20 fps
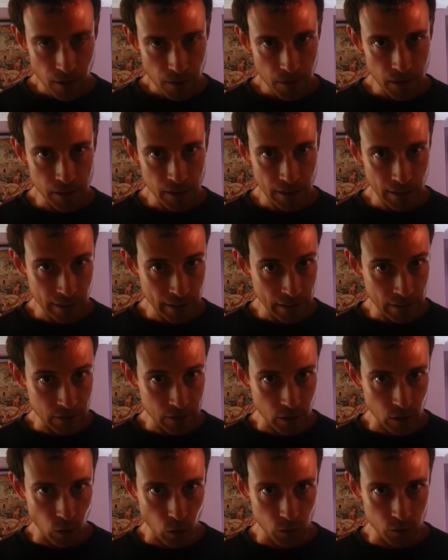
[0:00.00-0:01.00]
then it leads
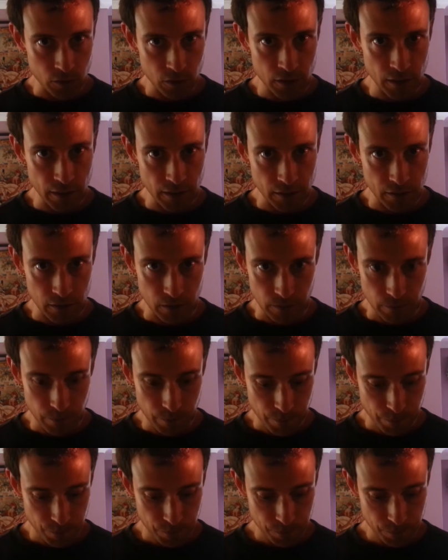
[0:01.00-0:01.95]
to contradiction.